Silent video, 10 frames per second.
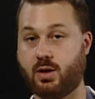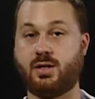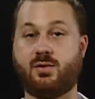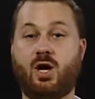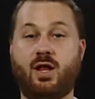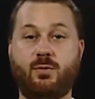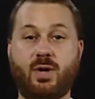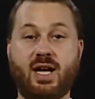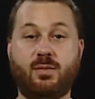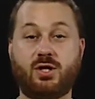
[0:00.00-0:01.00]
So while that
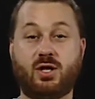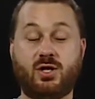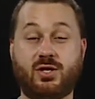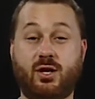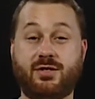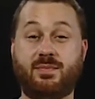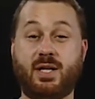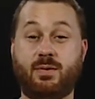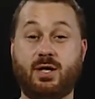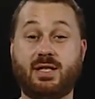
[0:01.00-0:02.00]
waits, I'm just going to salt and
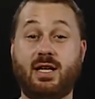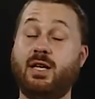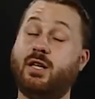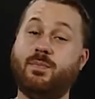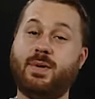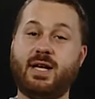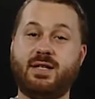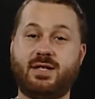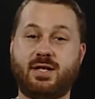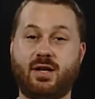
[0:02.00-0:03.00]
pepper it a little bit
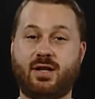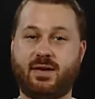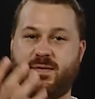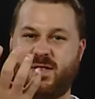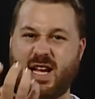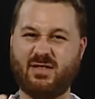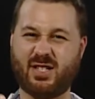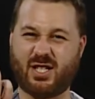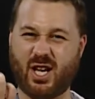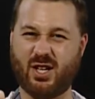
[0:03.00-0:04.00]
so that that flavors
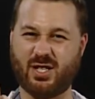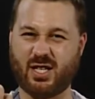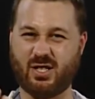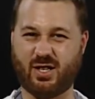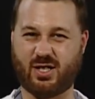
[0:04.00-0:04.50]
goes into the